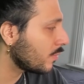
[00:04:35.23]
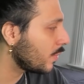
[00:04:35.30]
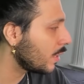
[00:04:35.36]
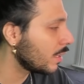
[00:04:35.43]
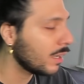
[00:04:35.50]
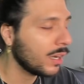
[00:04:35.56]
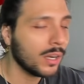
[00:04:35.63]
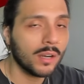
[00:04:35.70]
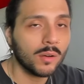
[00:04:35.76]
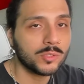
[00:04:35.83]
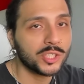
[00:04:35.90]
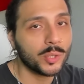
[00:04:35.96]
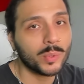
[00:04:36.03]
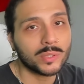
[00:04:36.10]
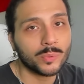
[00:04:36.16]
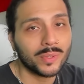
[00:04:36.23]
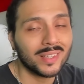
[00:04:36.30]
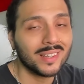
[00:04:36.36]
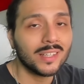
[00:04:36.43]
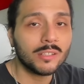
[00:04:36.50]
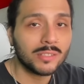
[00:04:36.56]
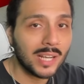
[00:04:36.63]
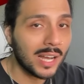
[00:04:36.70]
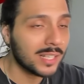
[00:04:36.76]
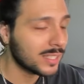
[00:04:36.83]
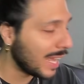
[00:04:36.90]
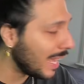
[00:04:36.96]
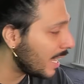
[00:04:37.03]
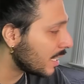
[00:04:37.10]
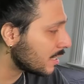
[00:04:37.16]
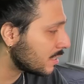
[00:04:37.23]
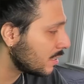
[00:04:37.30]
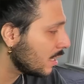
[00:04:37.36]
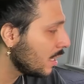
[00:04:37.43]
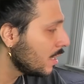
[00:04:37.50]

with Lil Nas X.